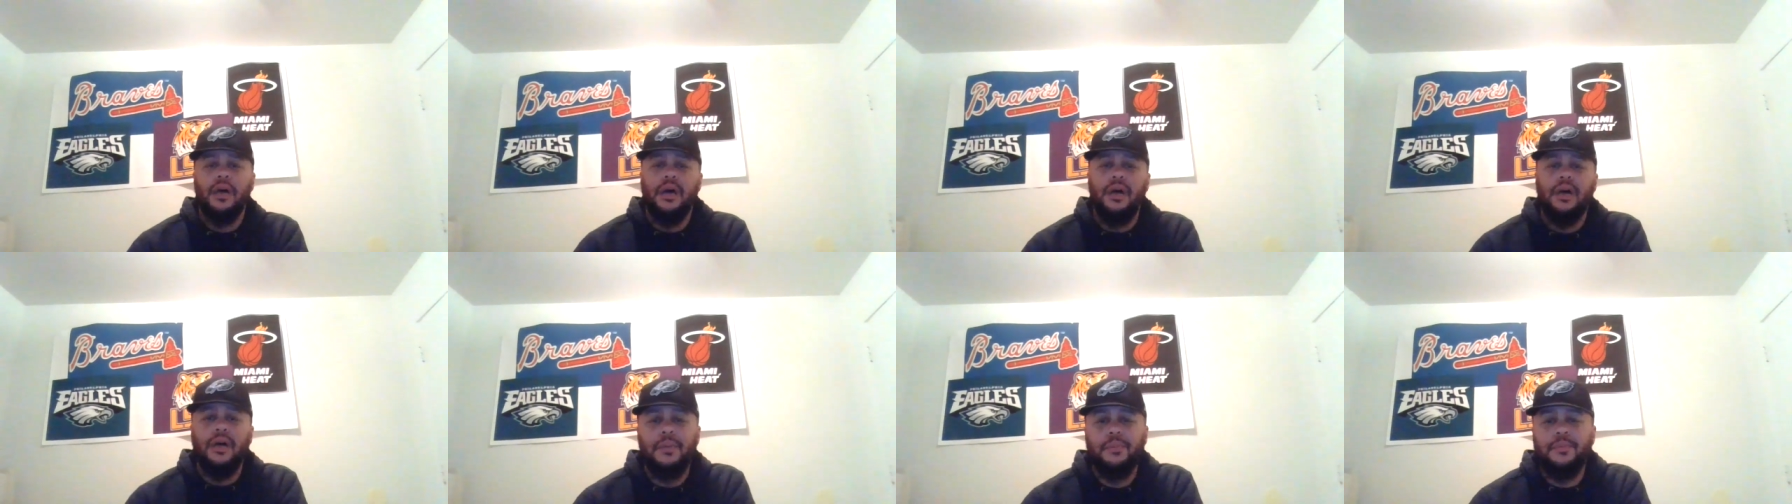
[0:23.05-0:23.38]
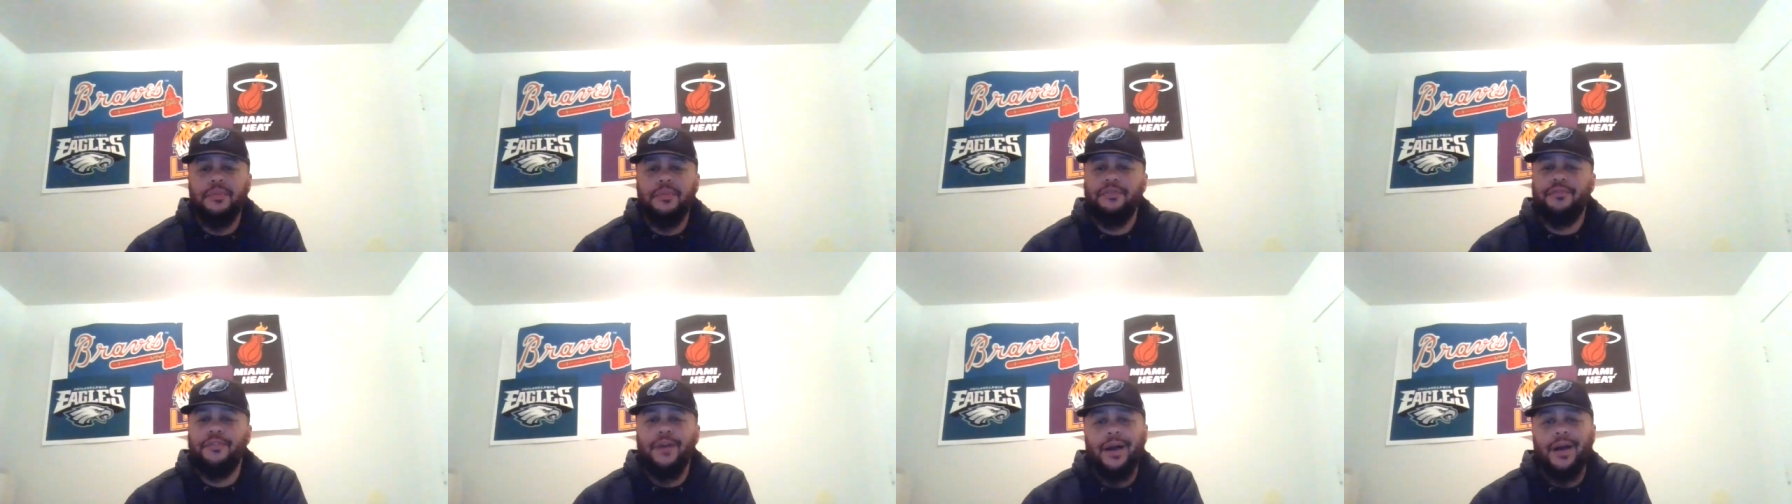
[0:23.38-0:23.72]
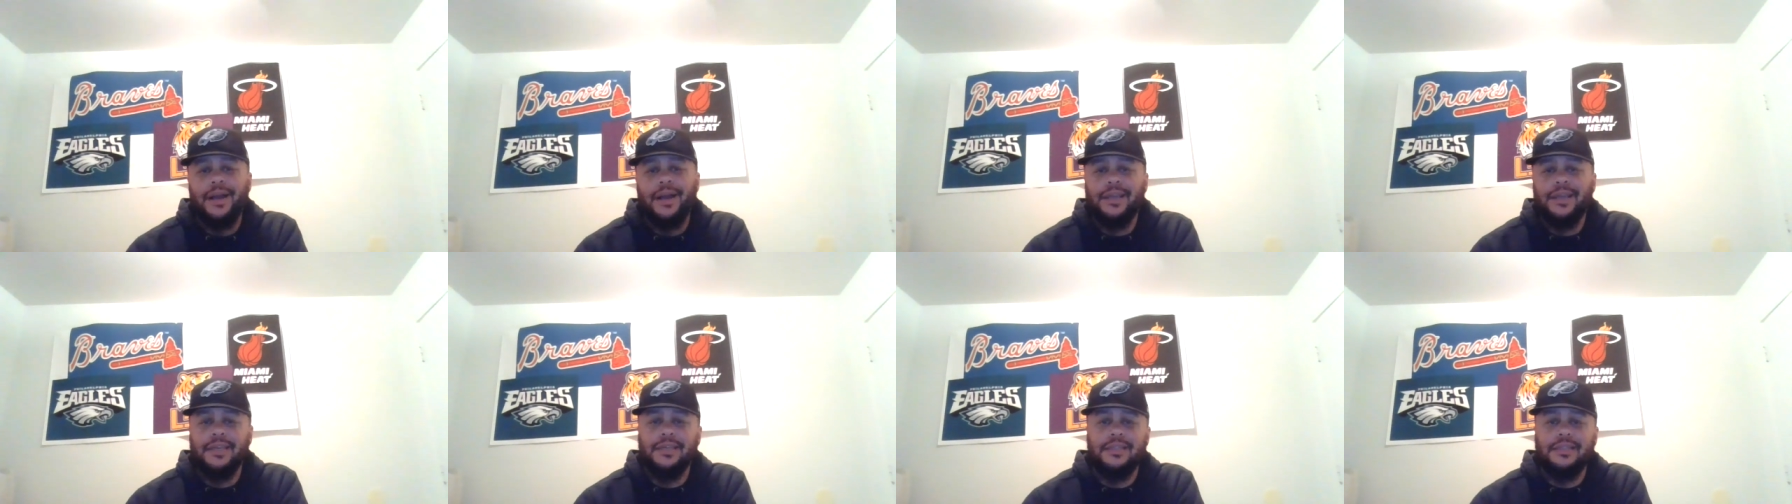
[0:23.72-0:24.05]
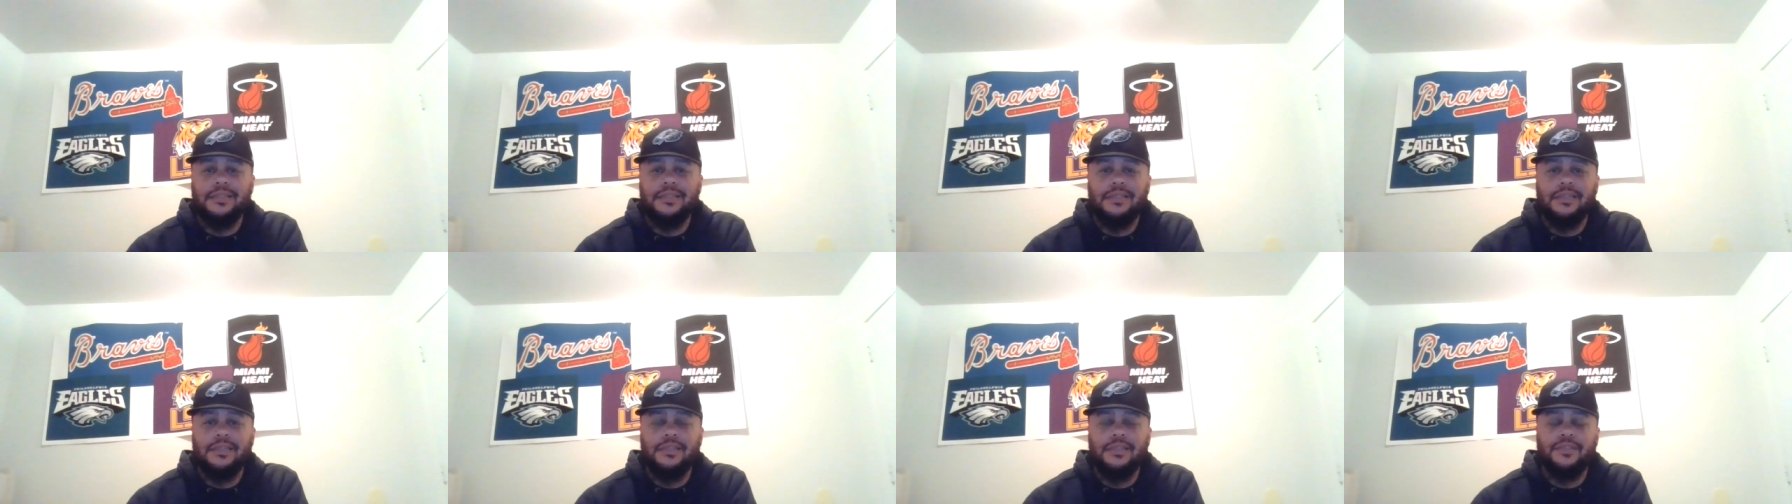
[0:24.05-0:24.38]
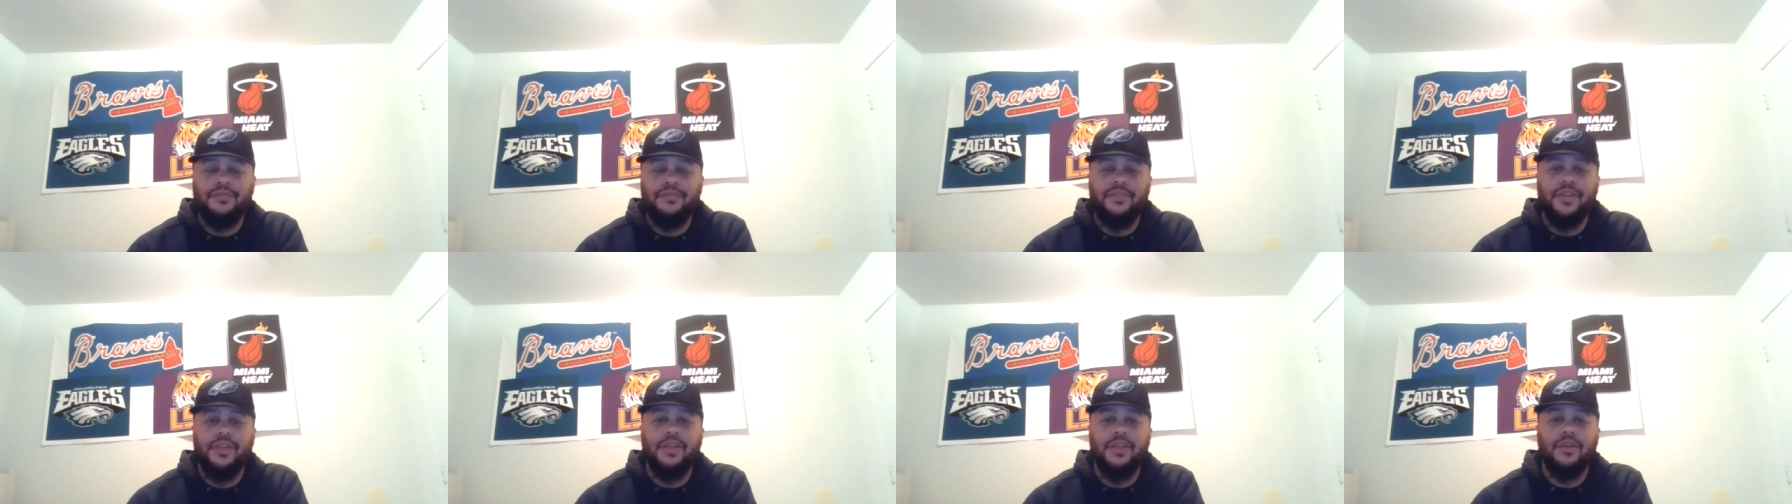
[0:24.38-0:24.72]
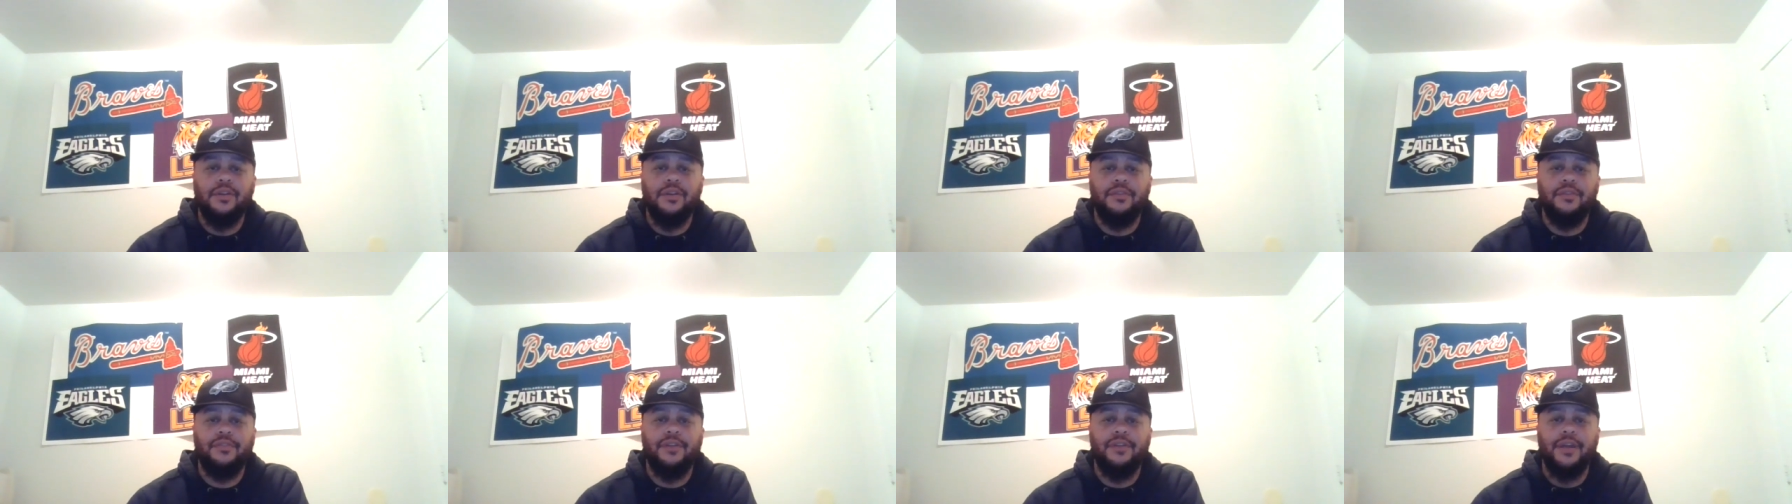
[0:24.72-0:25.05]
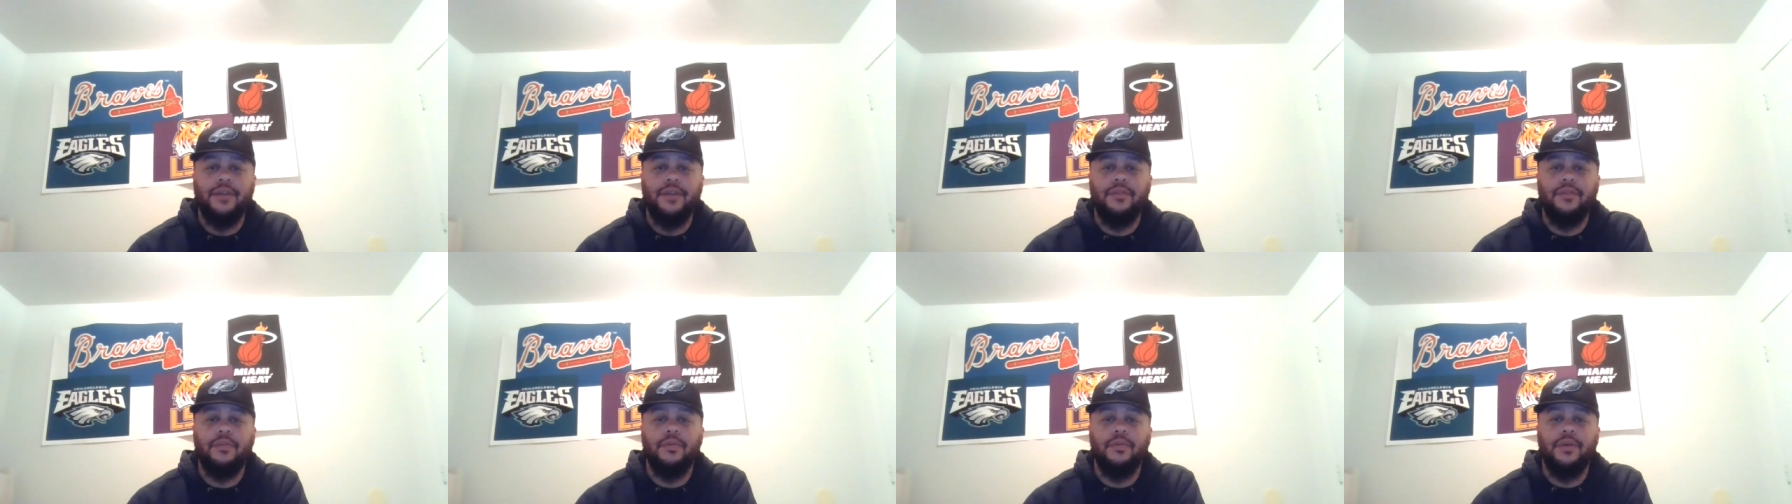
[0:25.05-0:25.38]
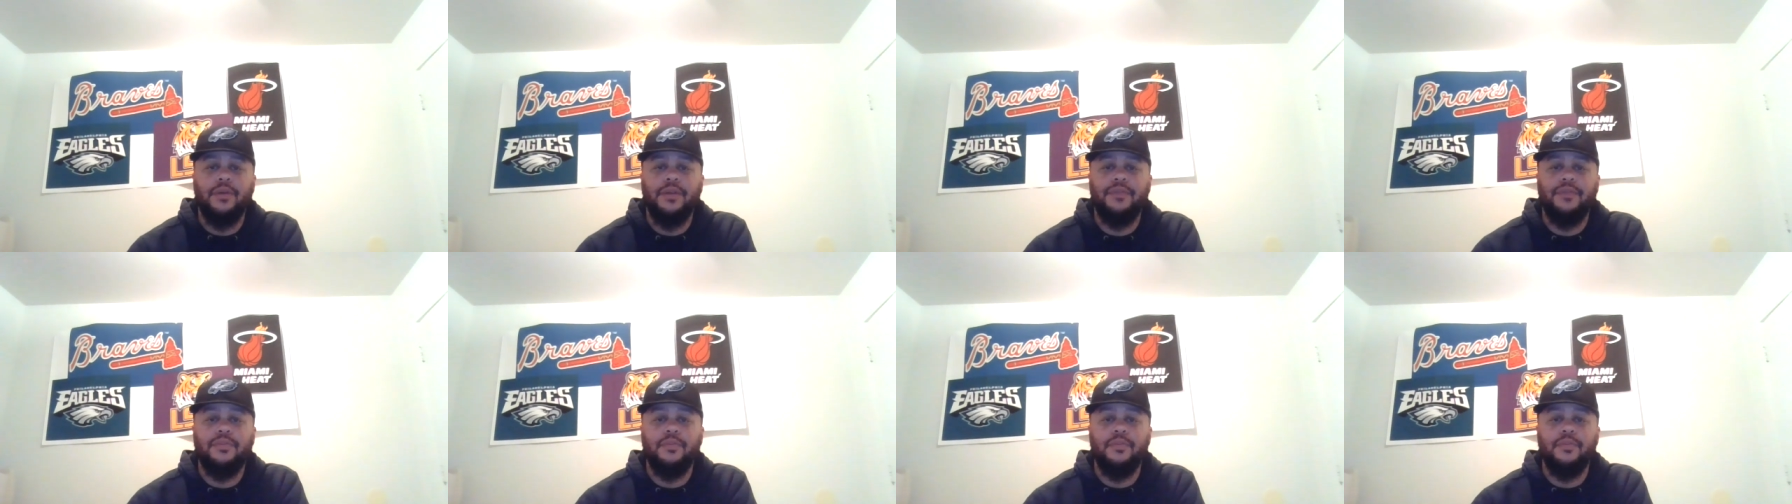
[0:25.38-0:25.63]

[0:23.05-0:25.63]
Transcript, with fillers: Um, before I get into this video, for everyone,